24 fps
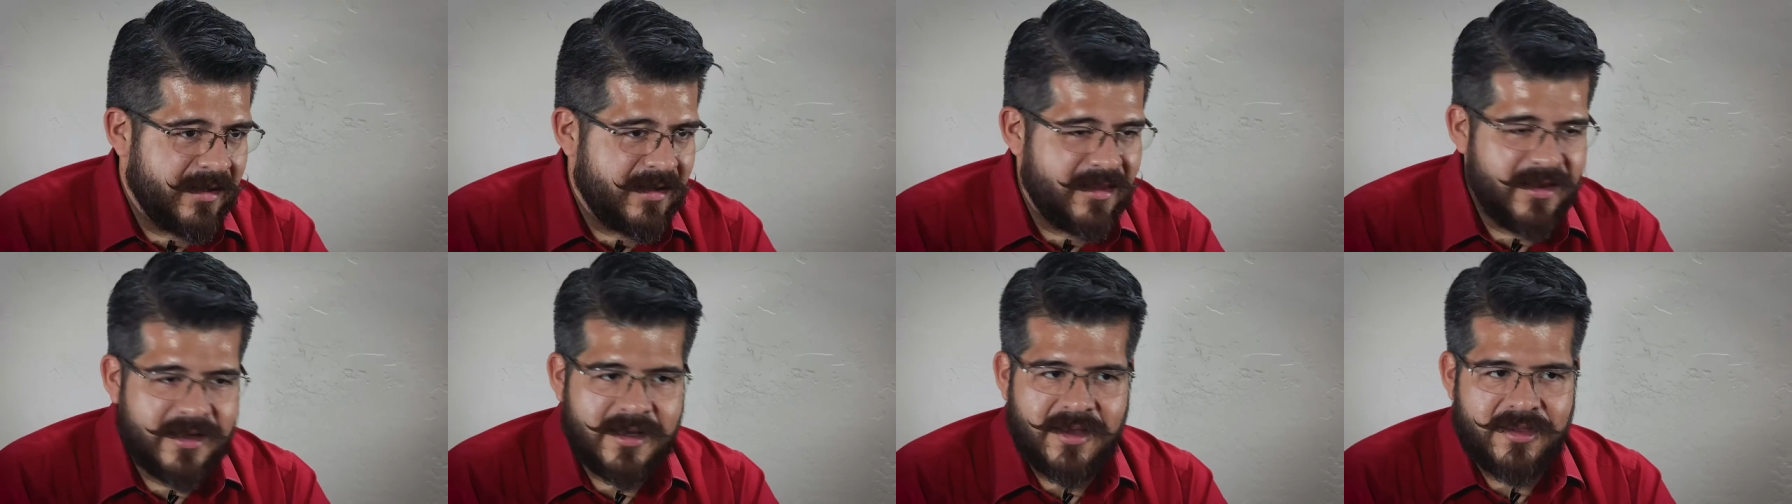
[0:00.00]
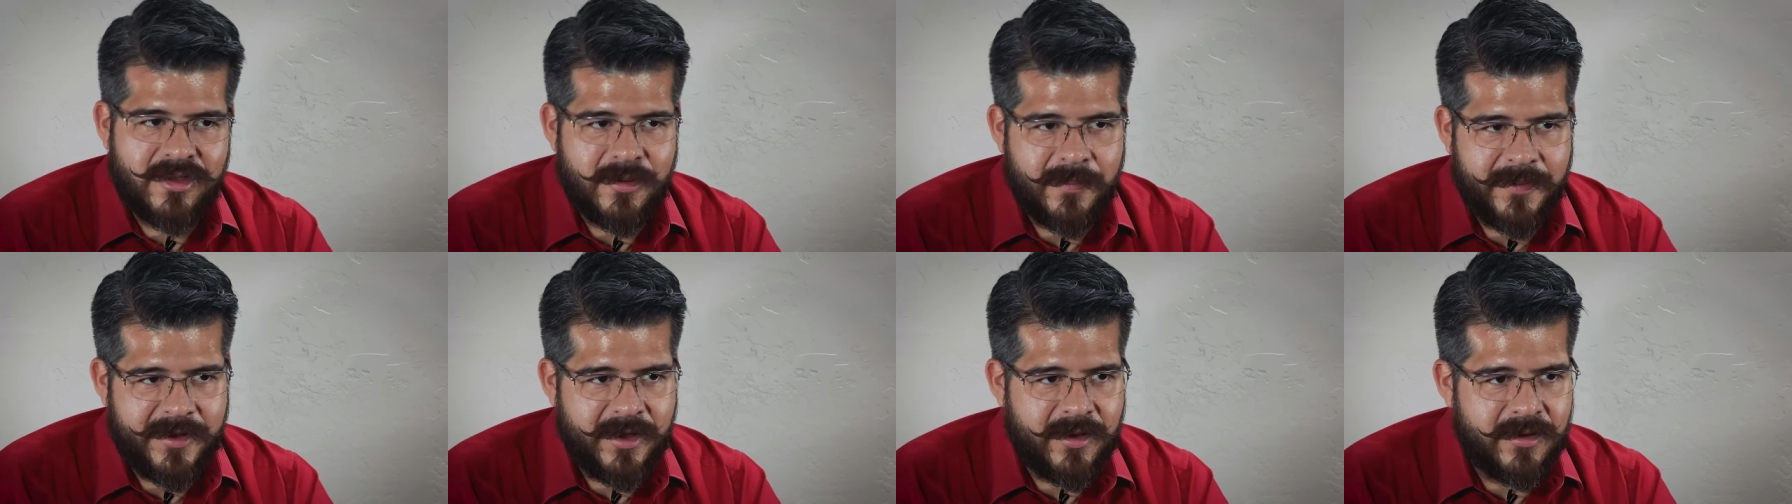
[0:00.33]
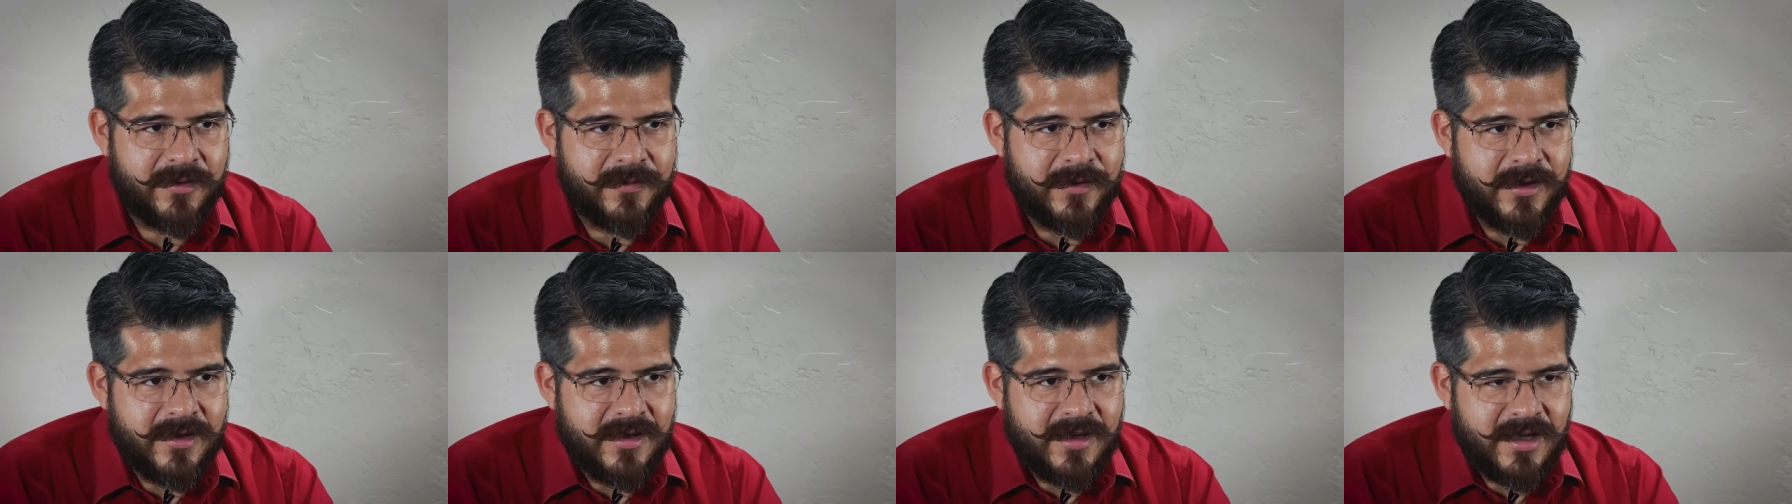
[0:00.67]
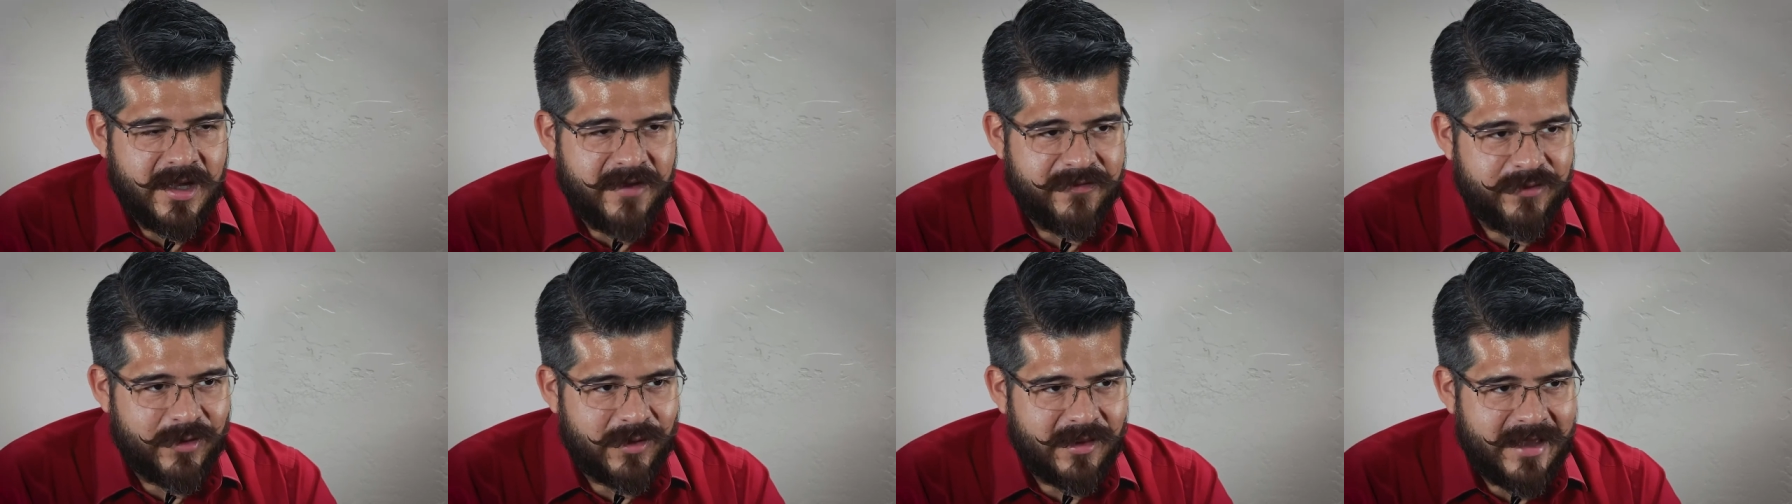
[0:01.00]
click on the bell.
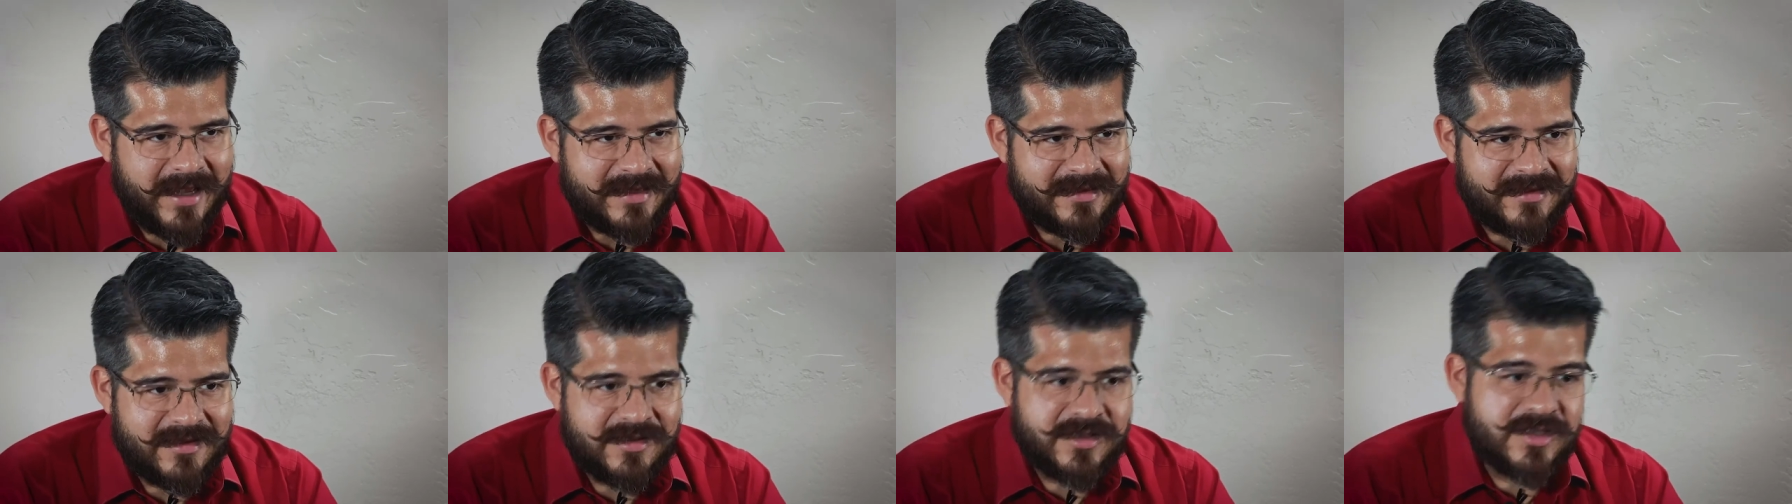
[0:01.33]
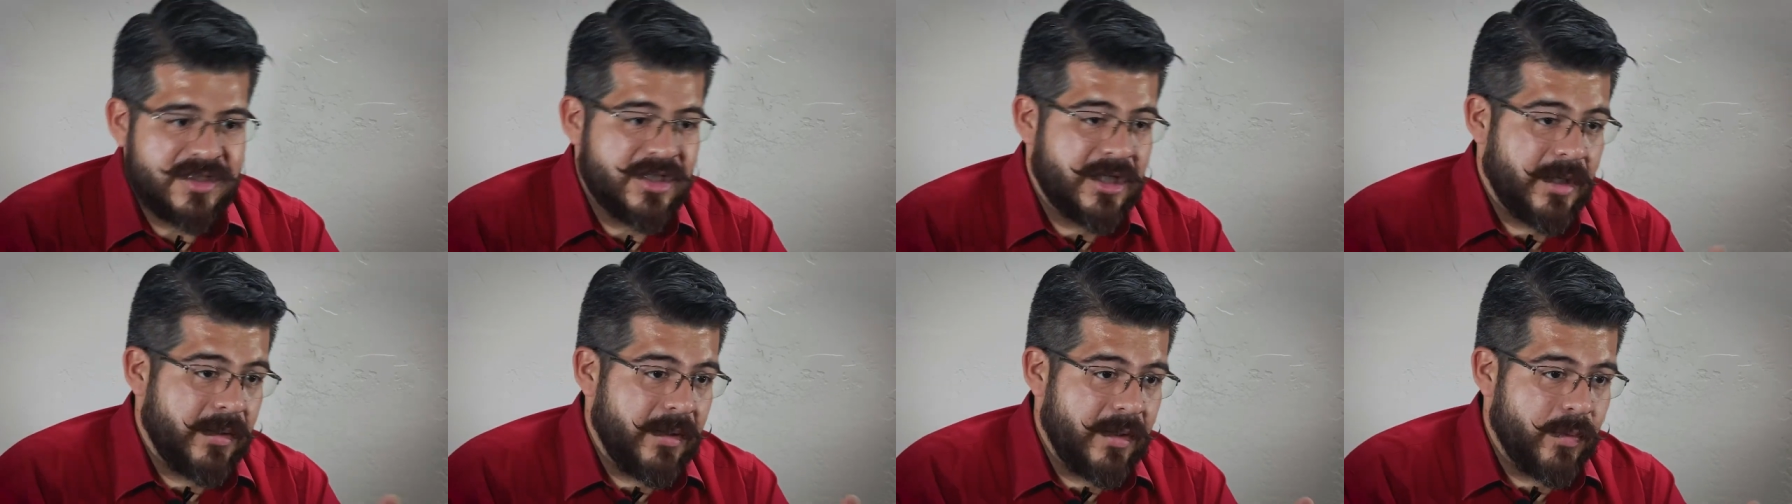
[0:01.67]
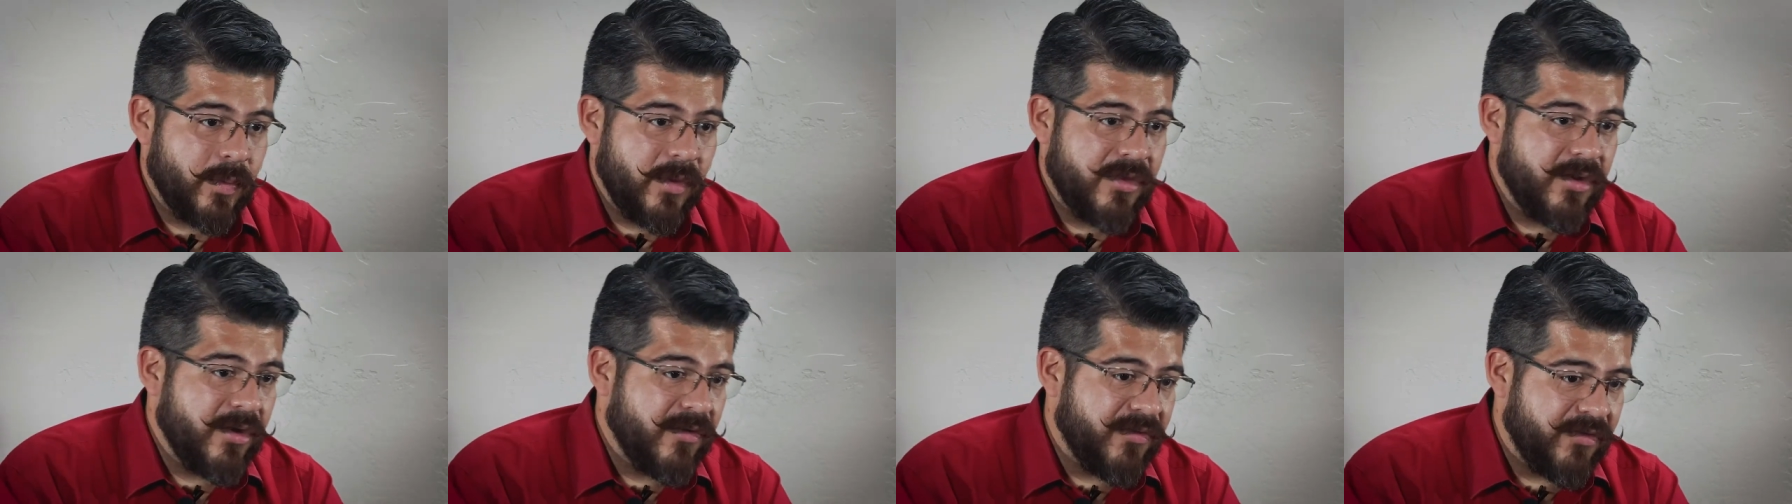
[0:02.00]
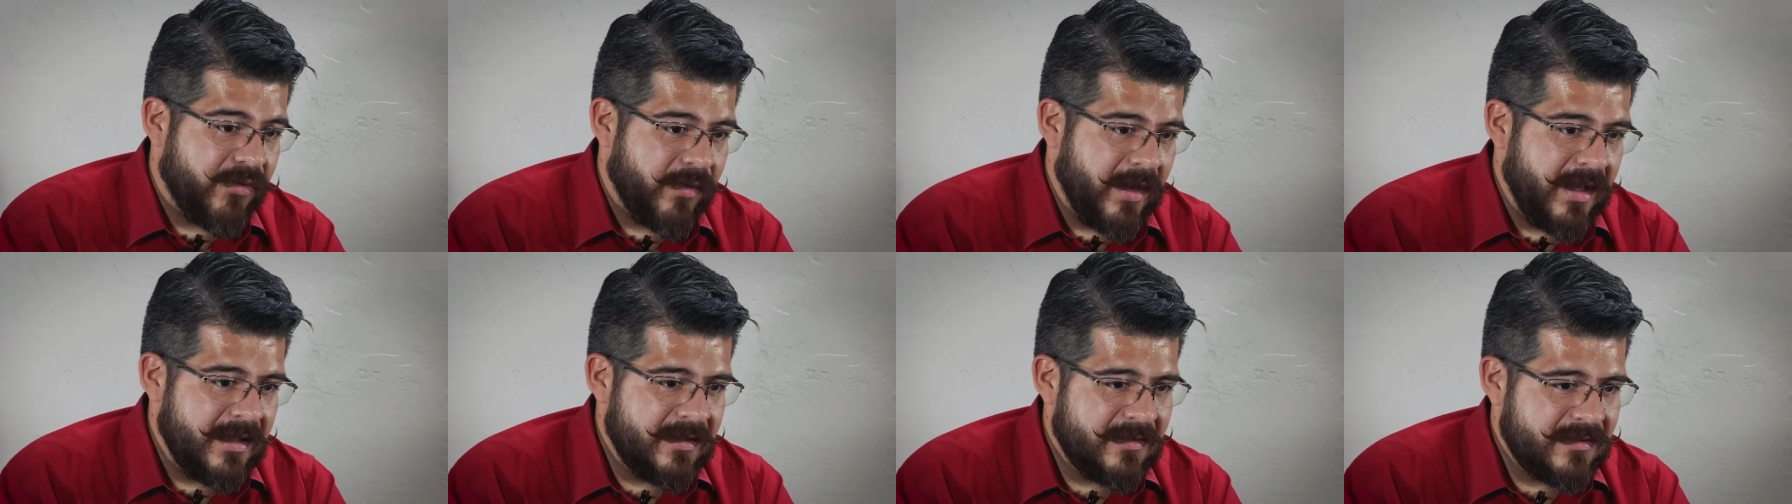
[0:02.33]
If you liked it, share it with your
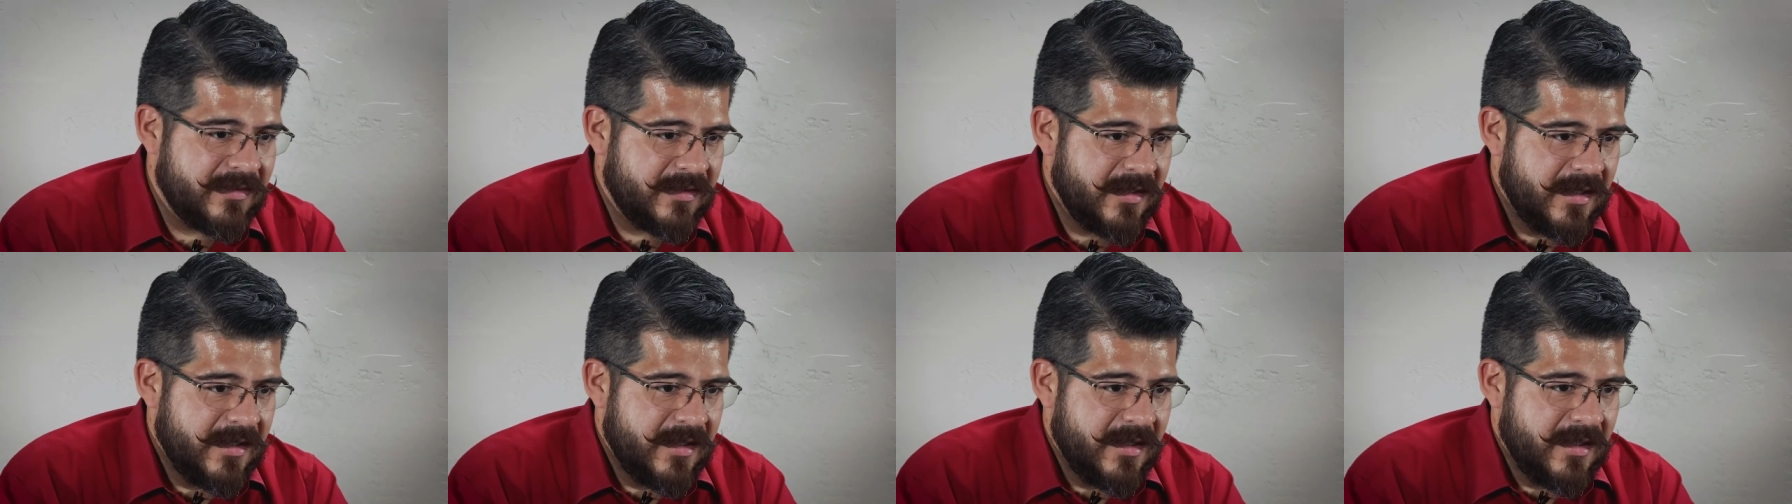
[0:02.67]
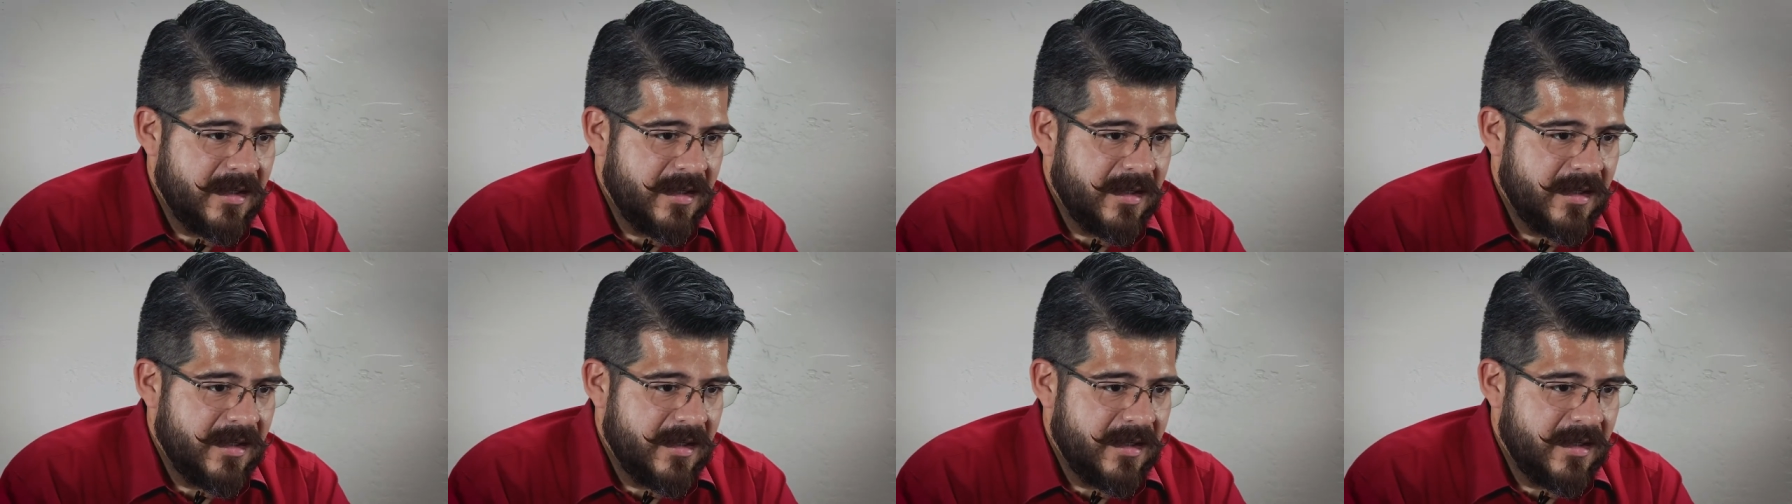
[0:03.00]
friends.